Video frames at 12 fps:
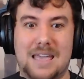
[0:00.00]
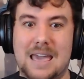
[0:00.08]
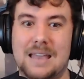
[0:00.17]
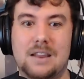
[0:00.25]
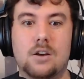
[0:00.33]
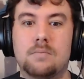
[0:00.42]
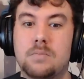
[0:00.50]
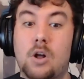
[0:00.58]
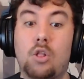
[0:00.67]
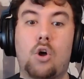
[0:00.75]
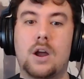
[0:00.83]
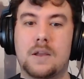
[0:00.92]
and a
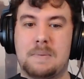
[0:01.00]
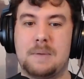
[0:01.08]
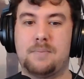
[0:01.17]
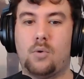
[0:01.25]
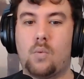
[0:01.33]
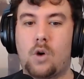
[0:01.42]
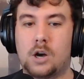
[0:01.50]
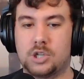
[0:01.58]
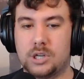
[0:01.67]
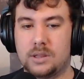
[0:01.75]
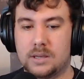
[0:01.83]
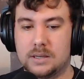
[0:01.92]
lot of people
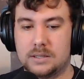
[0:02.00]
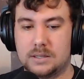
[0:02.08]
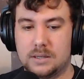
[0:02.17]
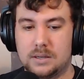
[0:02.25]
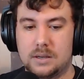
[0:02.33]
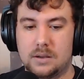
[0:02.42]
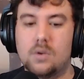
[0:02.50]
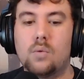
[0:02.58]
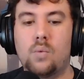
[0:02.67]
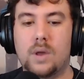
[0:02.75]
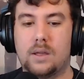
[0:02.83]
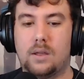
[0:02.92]
watching this
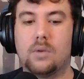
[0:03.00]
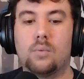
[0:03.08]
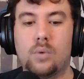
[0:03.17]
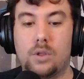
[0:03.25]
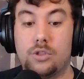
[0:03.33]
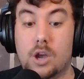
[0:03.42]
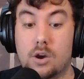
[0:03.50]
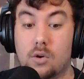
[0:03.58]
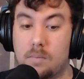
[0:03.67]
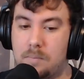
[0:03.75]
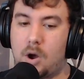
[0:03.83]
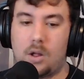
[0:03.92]
will know.
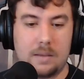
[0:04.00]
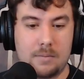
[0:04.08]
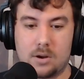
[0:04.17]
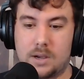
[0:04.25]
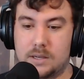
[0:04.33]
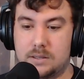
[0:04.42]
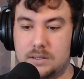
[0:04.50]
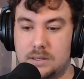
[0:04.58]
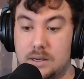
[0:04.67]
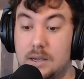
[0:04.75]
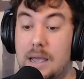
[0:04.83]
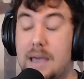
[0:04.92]
Polymarkets,
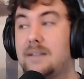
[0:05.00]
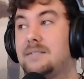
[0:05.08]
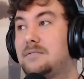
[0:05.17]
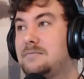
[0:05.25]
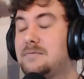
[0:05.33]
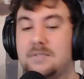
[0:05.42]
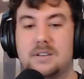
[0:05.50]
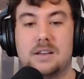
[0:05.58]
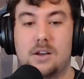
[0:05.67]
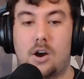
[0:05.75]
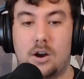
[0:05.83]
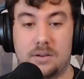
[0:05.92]
and
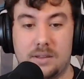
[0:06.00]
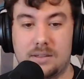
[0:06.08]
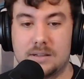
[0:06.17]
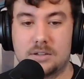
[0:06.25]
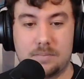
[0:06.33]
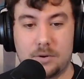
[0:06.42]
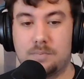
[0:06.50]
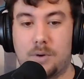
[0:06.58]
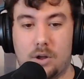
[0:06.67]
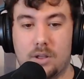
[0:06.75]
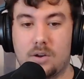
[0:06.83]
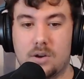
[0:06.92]
oddly, these are both
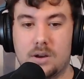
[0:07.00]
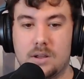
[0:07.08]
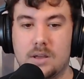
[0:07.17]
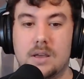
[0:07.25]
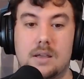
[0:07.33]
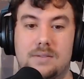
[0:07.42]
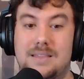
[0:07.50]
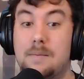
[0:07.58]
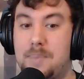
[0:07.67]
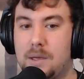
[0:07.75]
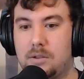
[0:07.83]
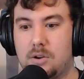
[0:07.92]
Polygon. They're
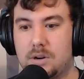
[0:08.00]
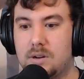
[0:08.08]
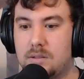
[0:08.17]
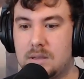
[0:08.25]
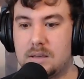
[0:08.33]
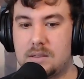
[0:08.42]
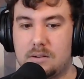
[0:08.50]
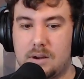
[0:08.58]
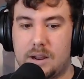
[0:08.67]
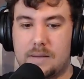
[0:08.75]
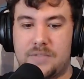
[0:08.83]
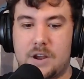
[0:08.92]
built on the
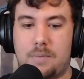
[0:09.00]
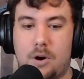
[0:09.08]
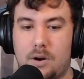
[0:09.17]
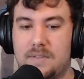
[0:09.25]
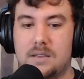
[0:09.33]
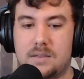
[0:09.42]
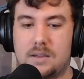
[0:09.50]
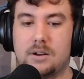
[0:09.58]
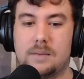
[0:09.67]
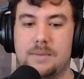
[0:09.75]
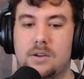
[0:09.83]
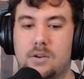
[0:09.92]
Ethereum. They're part of the
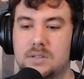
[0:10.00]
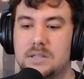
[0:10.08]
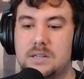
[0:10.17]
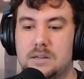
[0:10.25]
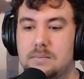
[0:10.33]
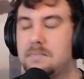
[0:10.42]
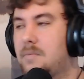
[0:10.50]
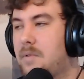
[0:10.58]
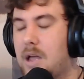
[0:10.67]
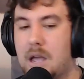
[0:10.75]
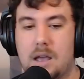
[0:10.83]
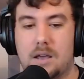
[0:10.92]
Ethereum ecosystem,
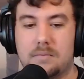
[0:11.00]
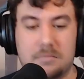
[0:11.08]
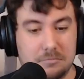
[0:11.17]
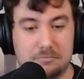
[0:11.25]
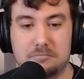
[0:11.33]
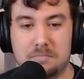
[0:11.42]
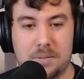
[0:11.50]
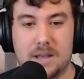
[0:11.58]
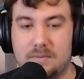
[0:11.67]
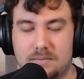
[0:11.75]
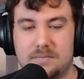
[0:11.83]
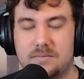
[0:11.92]

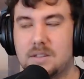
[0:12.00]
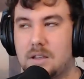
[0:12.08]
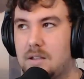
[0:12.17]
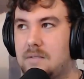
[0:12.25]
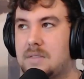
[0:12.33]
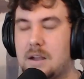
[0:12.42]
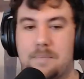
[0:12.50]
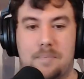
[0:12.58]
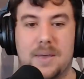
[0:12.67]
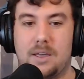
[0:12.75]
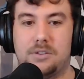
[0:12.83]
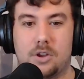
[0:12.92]
but they're
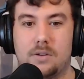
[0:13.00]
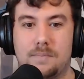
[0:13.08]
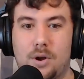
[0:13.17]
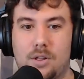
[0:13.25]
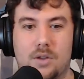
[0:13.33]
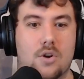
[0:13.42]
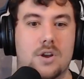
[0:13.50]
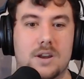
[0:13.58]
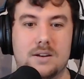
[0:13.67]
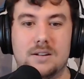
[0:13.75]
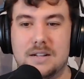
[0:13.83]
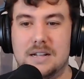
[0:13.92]
built on Polygon,
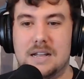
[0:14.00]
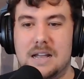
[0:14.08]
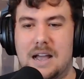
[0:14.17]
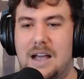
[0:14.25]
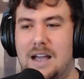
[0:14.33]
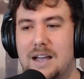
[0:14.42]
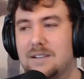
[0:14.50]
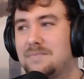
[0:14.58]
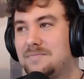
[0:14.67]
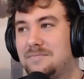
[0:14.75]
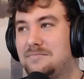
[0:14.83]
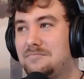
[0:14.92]
and
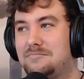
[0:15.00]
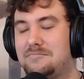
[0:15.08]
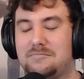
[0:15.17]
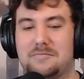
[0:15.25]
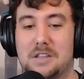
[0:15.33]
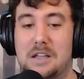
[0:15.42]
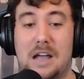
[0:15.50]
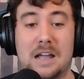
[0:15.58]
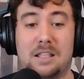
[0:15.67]
I